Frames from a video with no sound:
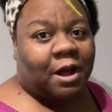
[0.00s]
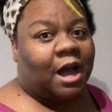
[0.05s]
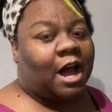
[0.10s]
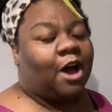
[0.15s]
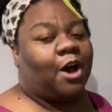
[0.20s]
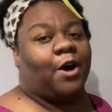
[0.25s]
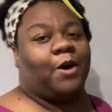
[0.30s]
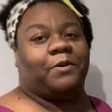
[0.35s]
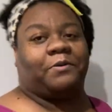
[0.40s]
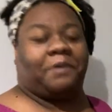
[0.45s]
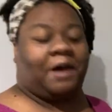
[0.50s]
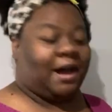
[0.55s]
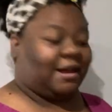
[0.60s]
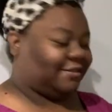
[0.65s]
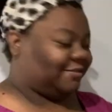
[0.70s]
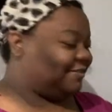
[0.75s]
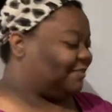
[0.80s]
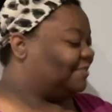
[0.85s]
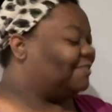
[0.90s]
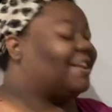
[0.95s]

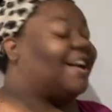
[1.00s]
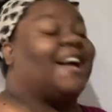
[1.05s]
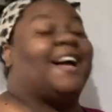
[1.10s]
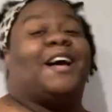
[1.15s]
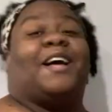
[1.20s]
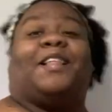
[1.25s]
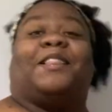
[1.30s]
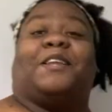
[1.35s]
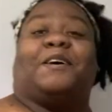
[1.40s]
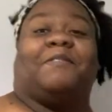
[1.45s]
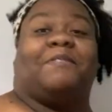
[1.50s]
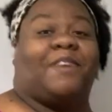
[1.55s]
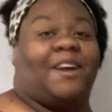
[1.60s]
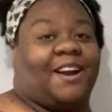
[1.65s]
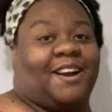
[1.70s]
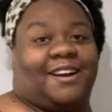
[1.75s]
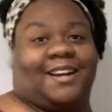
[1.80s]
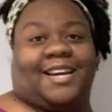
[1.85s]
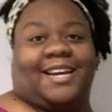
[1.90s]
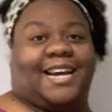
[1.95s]
Oh,
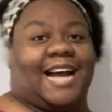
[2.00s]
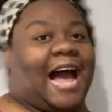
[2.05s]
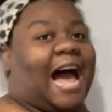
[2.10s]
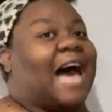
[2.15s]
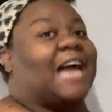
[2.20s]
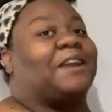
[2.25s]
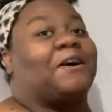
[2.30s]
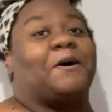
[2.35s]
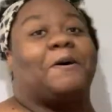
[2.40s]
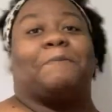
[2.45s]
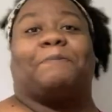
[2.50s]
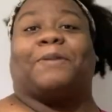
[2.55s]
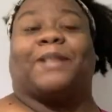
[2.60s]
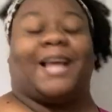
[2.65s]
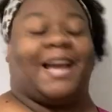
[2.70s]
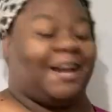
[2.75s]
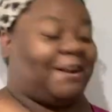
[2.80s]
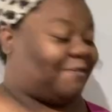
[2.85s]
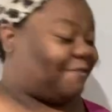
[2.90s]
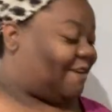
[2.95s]
Laverta, I don't
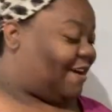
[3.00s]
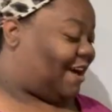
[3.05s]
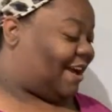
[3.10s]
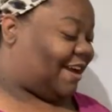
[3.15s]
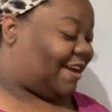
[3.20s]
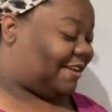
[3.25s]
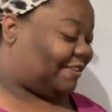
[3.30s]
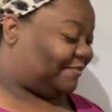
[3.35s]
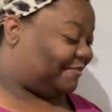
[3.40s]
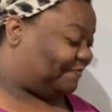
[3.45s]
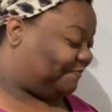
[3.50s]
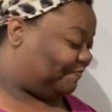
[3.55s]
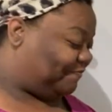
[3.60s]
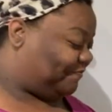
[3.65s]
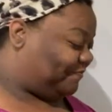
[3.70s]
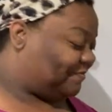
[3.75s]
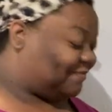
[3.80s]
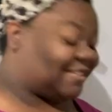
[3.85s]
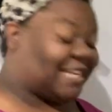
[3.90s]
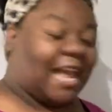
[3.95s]
play around.
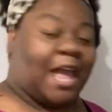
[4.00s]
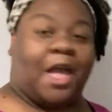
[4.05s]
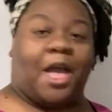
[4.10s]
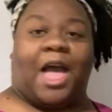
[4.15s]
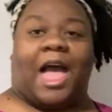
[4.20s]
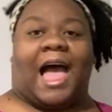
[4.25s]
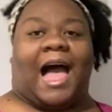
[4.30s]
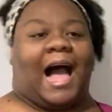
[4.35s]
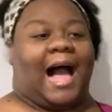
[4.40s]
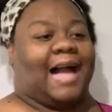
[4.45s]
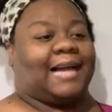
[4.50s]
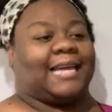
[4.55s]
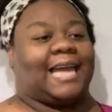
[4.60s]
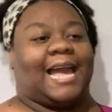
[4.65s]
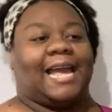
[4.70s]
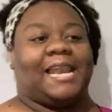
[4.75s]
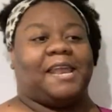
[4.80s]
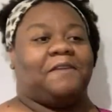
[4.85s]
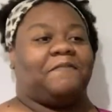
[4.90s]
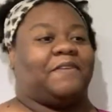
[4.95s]
I
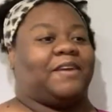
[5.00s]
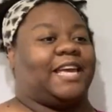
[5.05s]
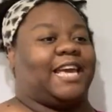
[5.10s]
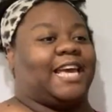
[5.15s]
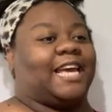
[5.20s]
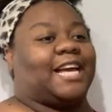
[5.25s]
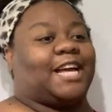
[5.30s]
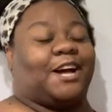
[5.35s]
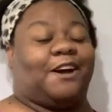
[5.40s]
can't even get